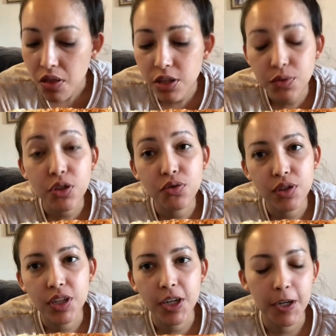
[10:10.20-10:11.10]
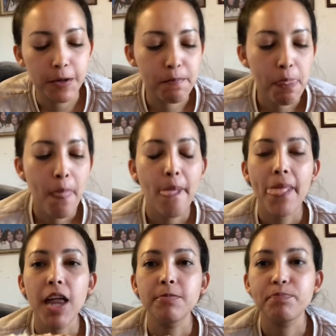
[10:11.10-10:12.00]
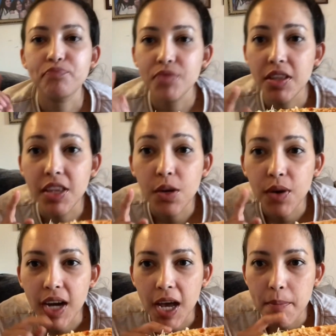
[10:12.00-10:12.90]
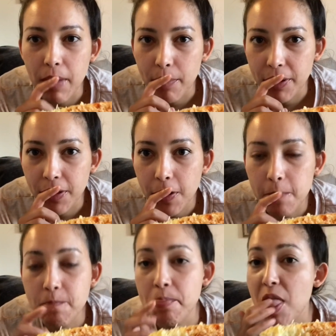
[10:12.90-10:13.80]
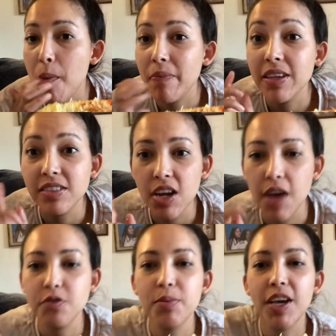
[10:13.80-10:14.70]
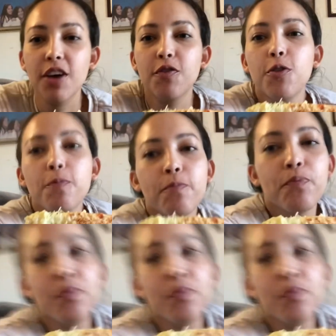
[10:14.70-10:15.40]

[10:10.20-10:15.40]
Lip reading: This one's really good. The thing with cayenne pepper though is that you have to be careful